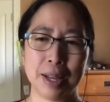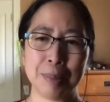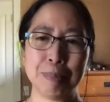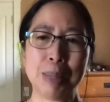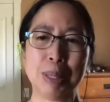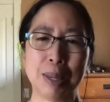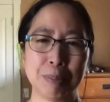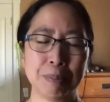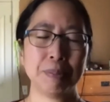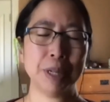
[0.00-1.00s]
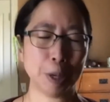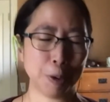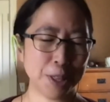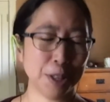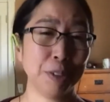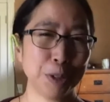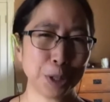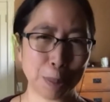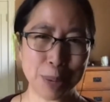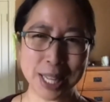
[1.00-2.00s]
maybe, in the
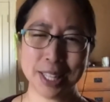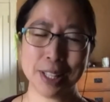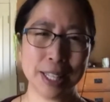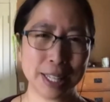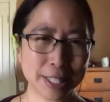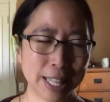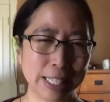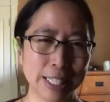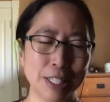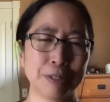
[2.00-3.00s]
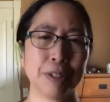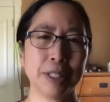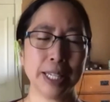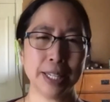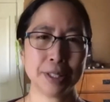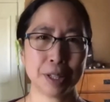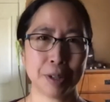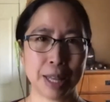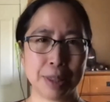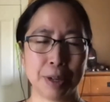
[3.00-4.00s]
future, pacing things slightly differently so
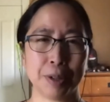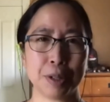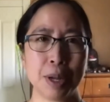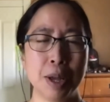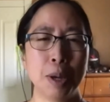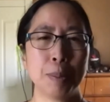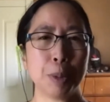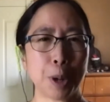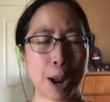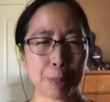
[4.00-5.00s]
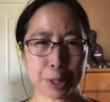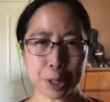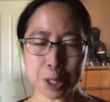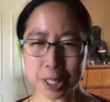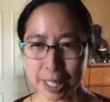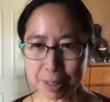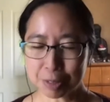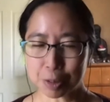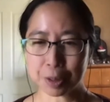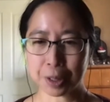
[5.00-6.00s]
that there is more opportunity
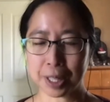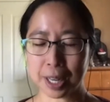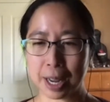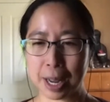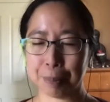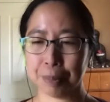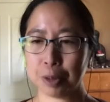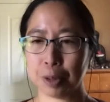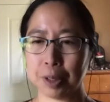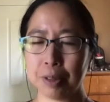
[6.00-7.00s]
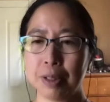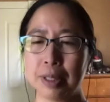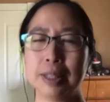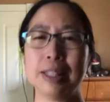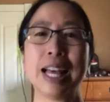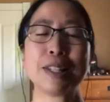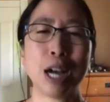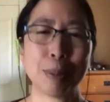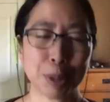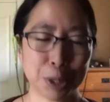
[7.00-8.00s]
for, or less
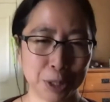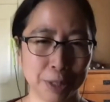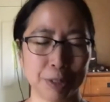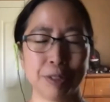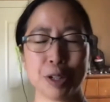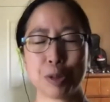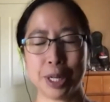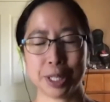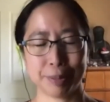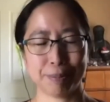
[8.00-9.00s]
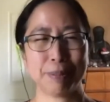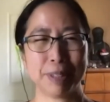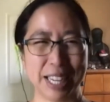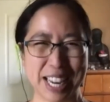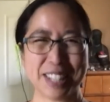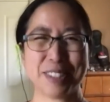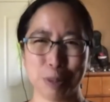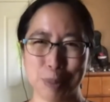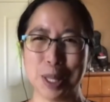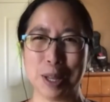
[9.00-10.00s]
opportunity for frustration, I guess would
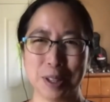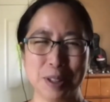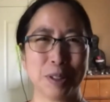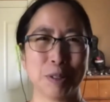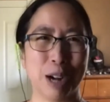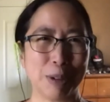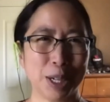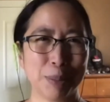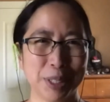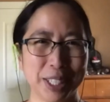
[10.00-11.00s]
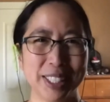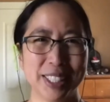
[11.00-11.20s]
be the right way to put it.